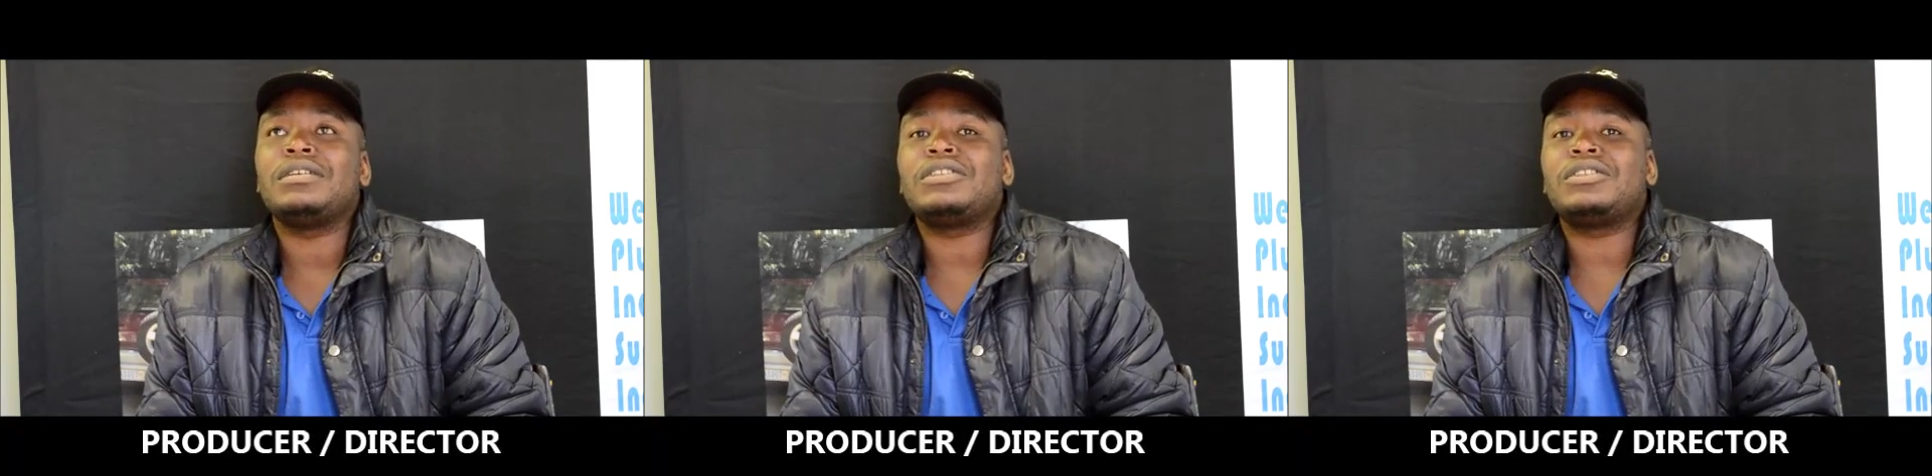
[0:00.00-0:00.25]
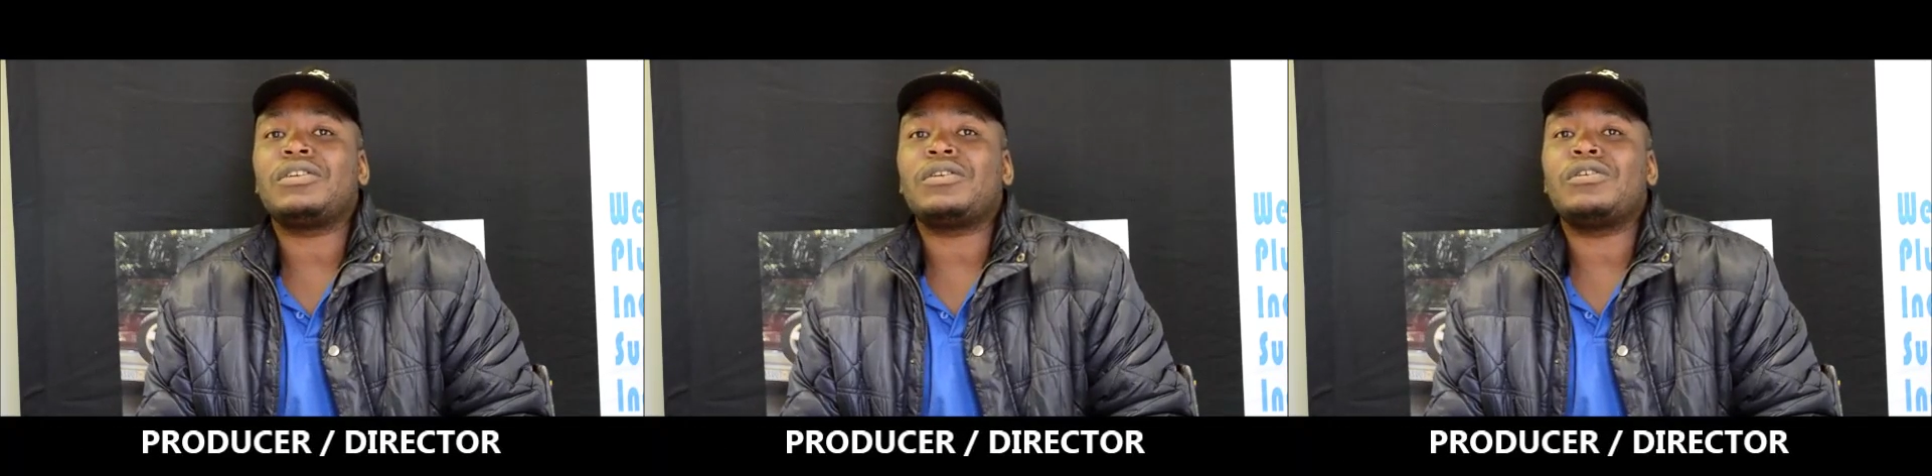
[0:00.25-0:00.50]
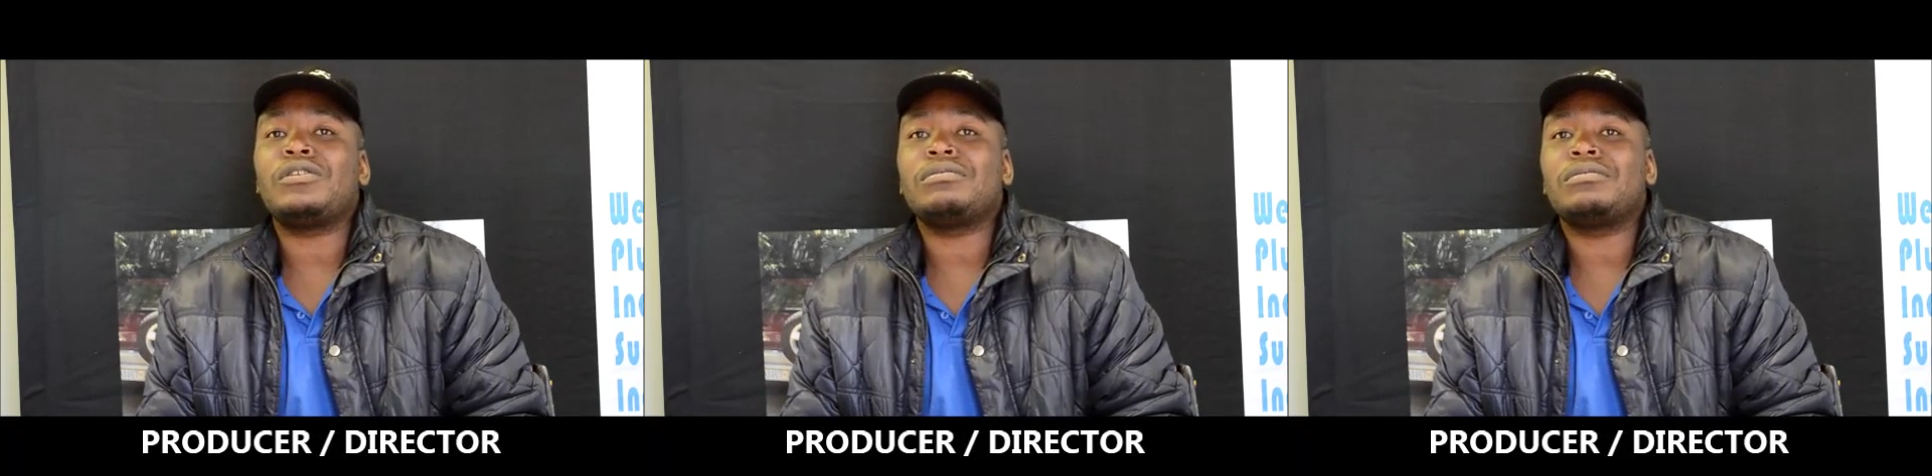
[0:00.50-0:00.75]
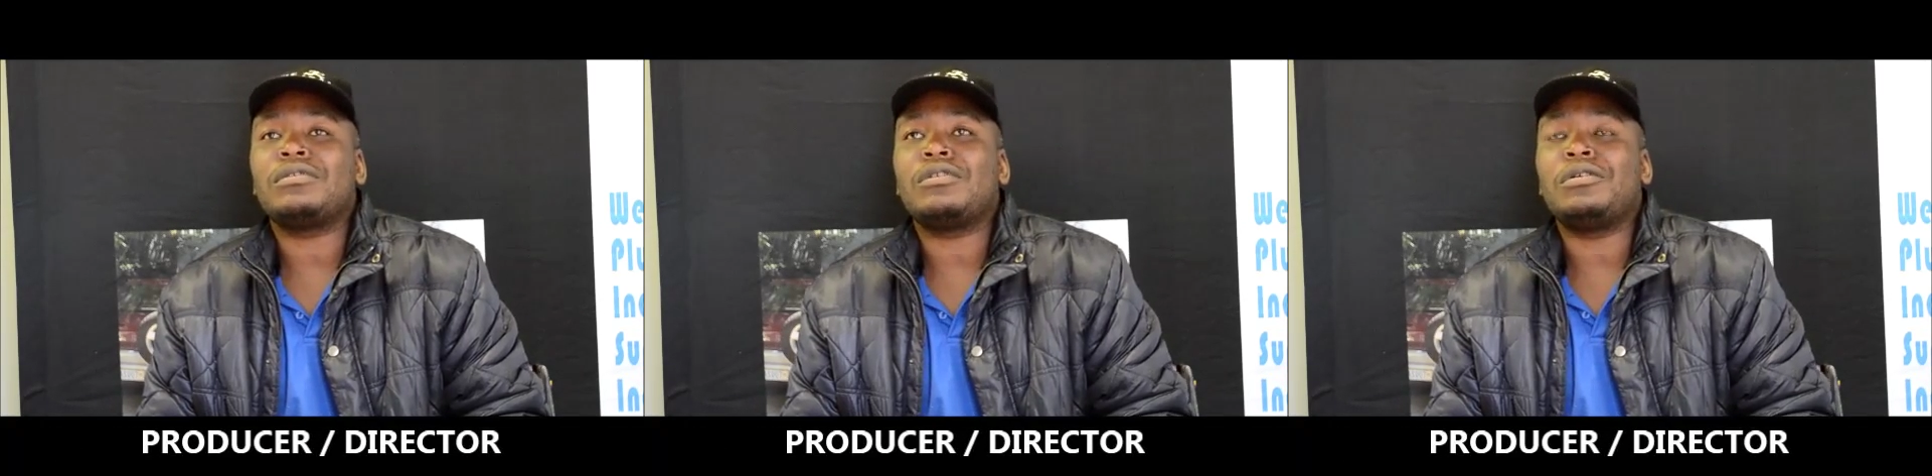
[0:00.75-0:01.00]

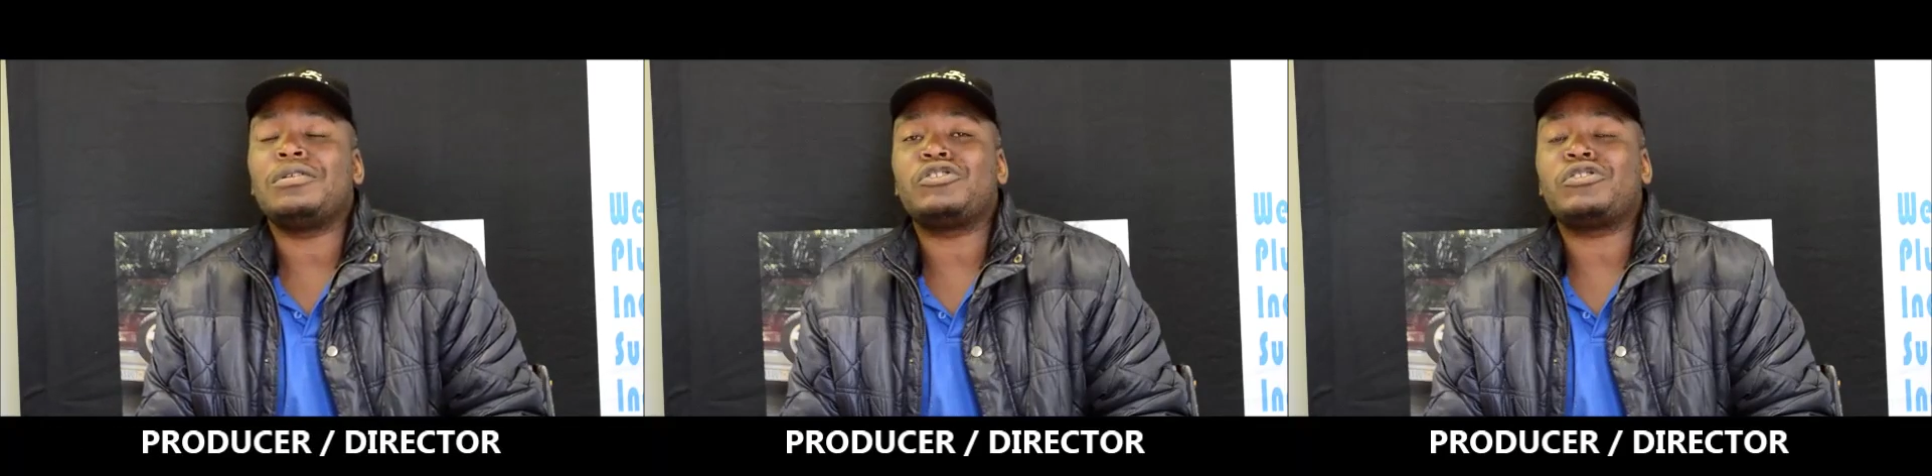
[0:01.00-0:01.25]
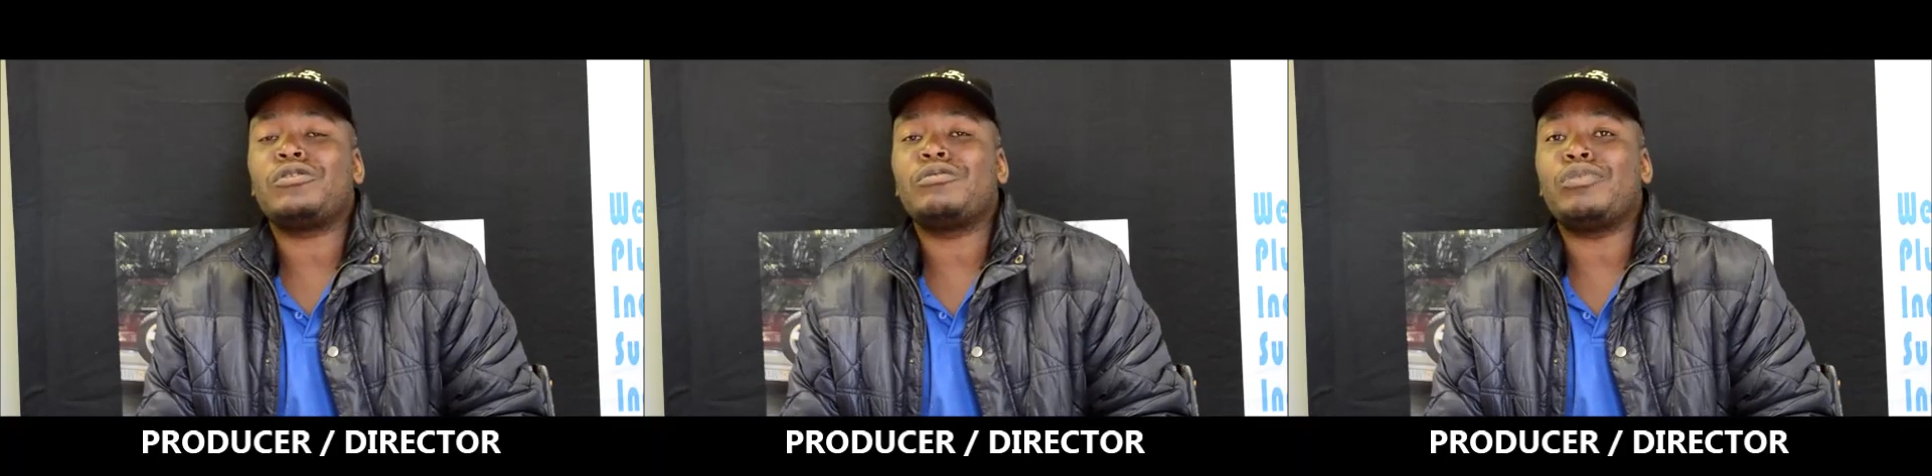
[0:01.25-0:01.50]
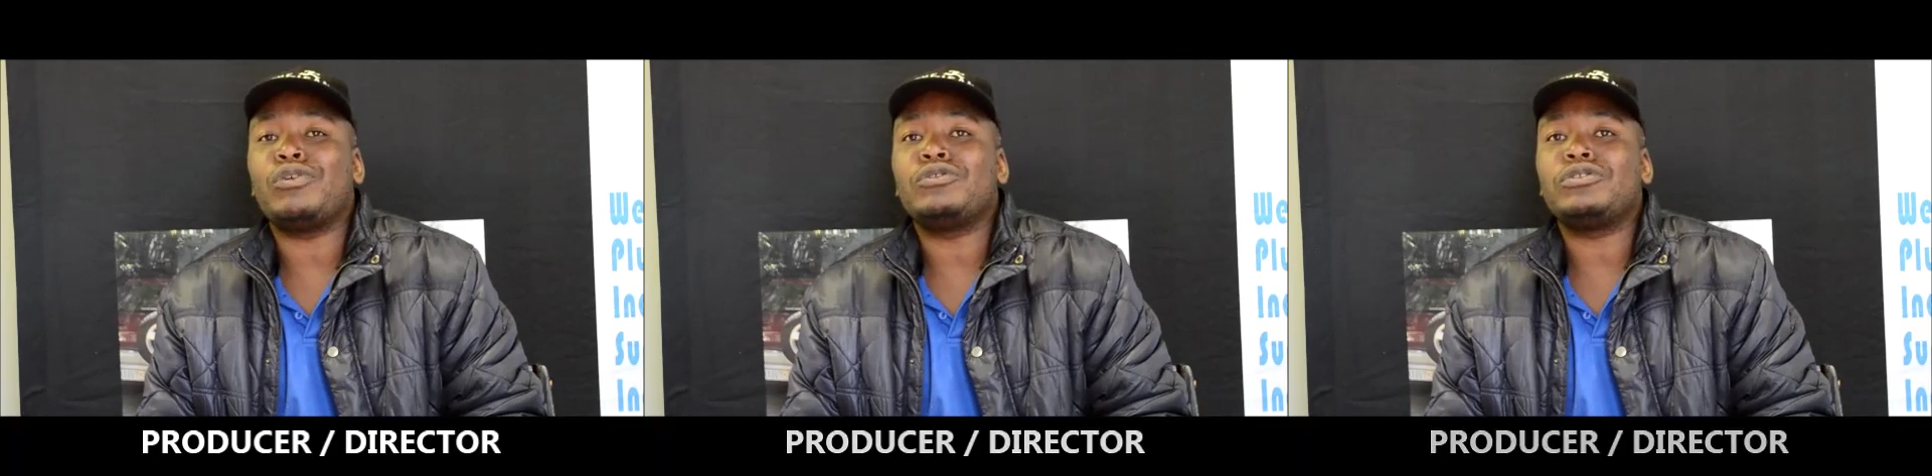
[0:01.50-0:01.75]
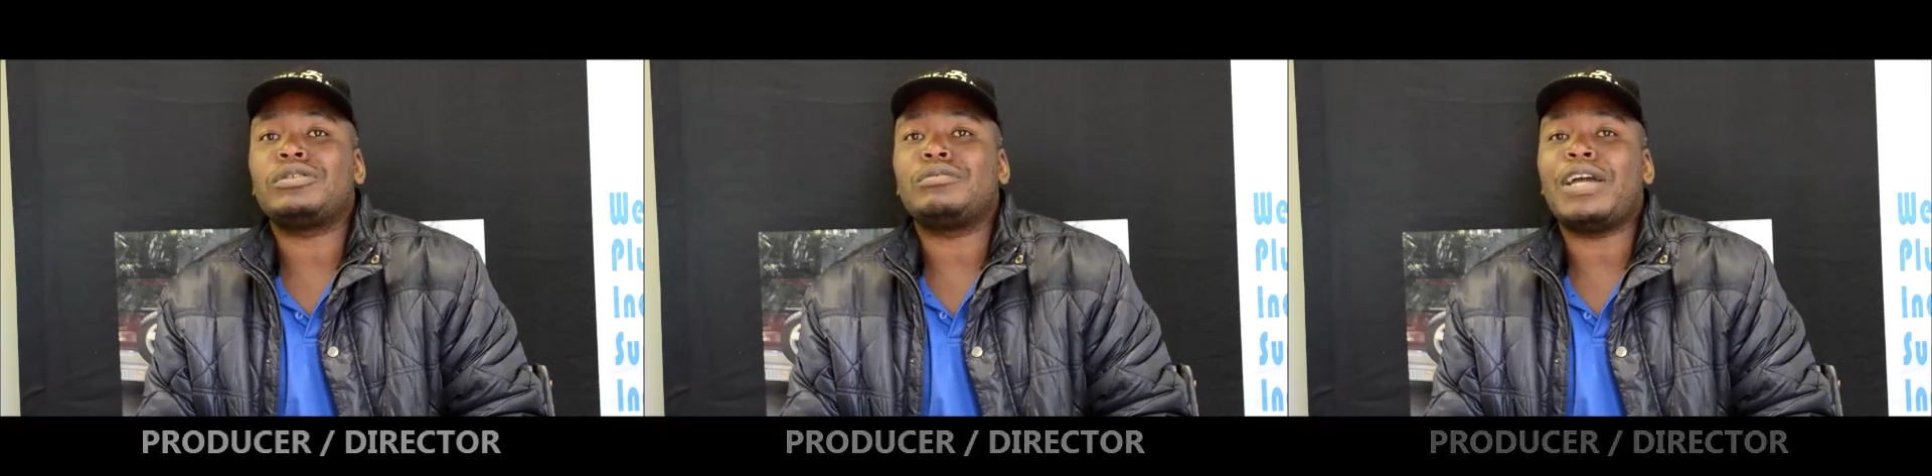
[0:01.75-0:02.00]
Strong Bones,